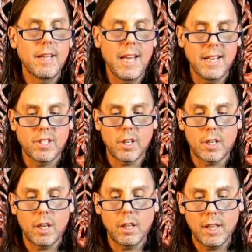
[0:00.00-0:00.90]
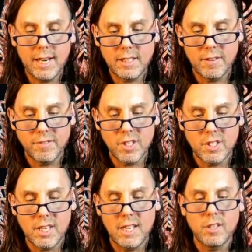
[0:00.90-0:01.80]
and it's a collective
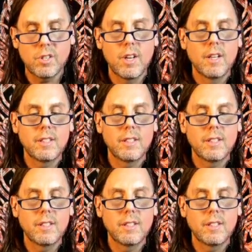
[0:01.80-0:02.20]
disease